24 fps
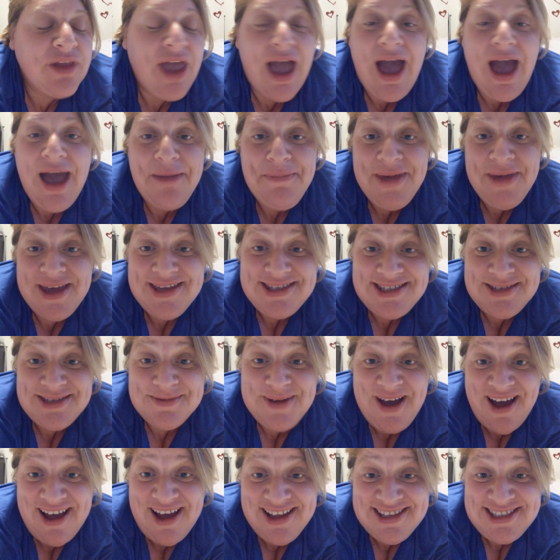I made some
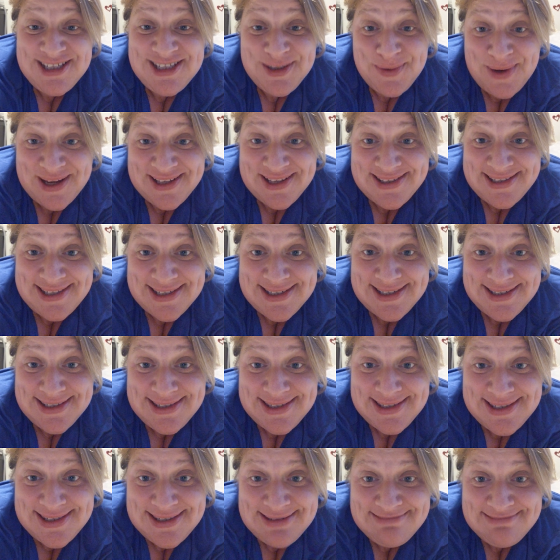
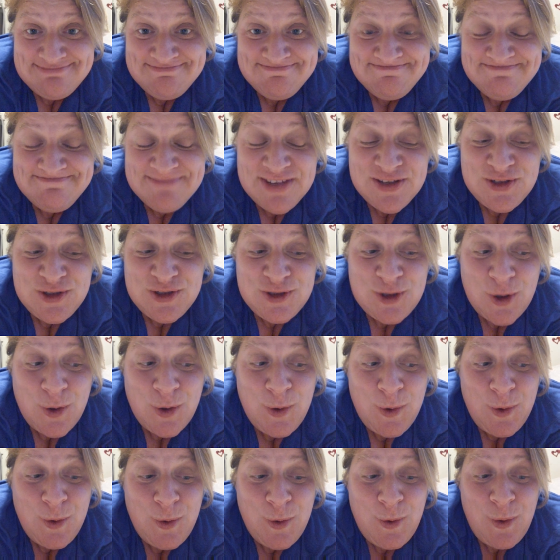consequences.
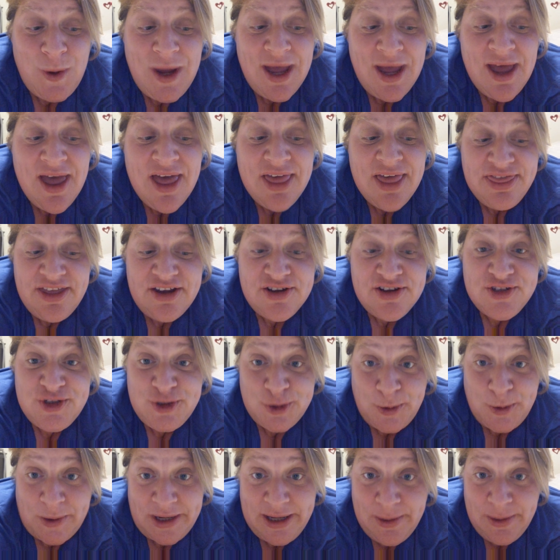So there's
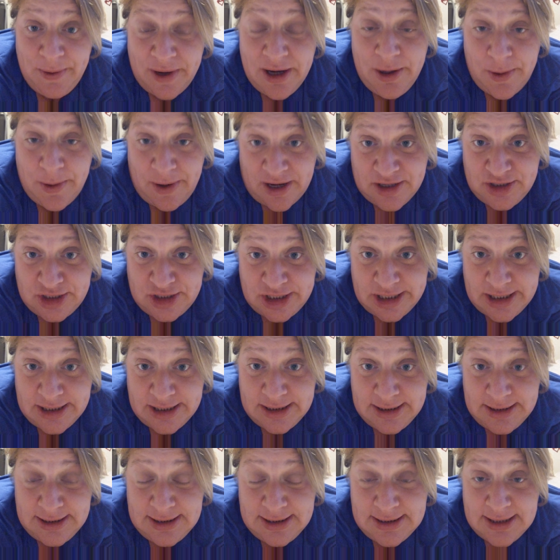21
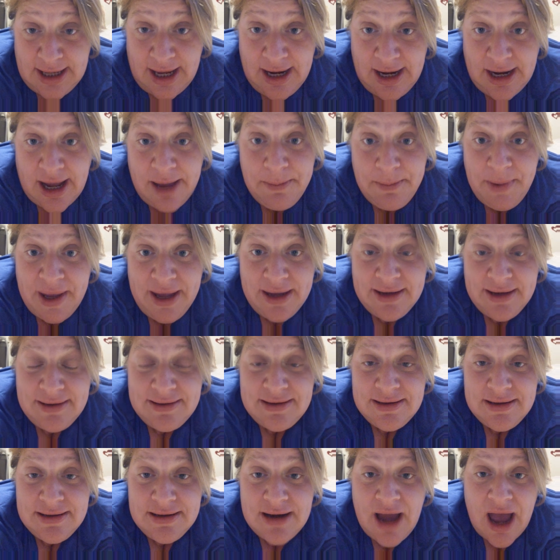questions, and I made
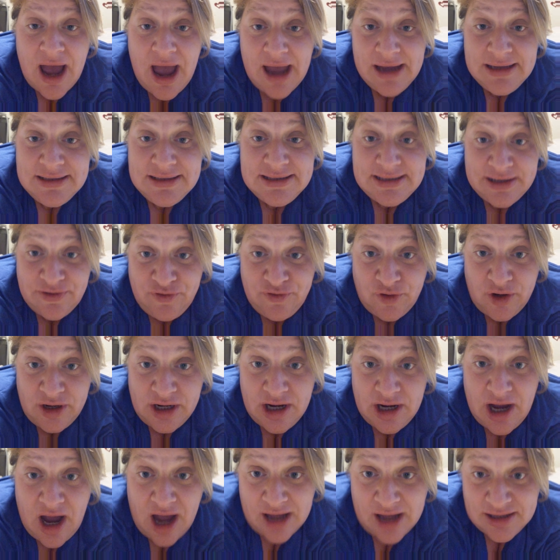9
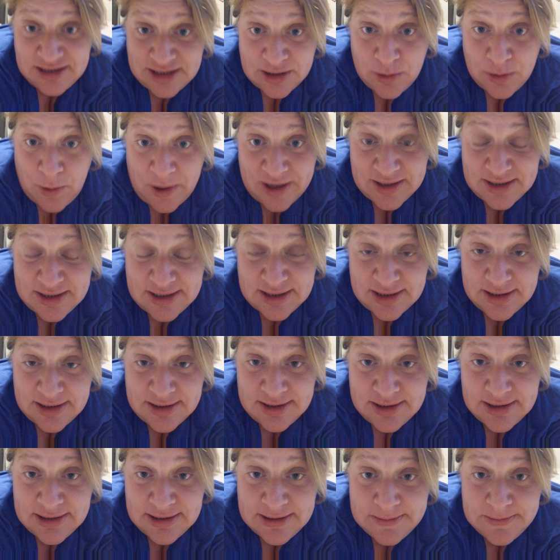different
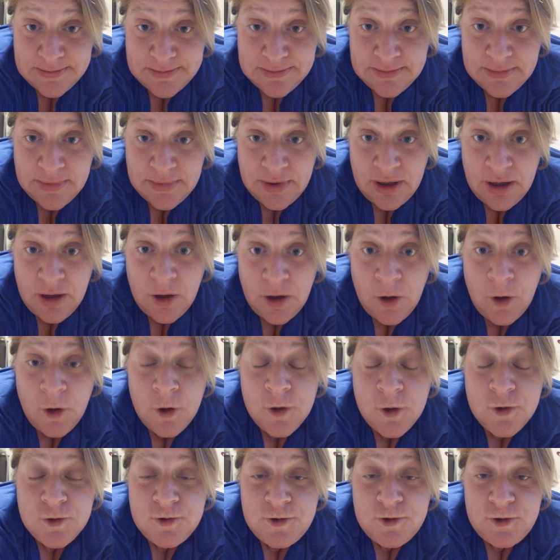consequences.
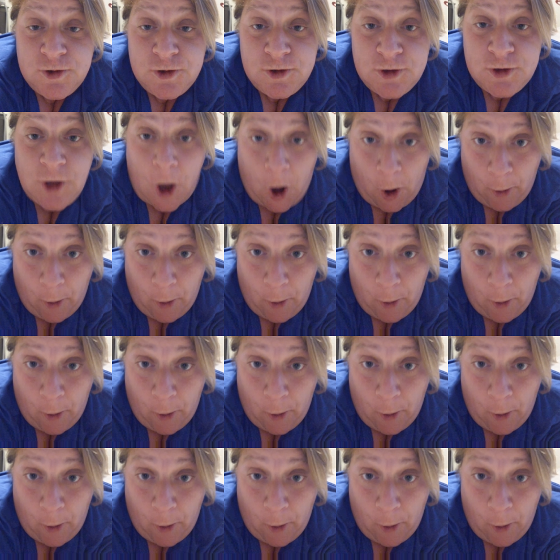So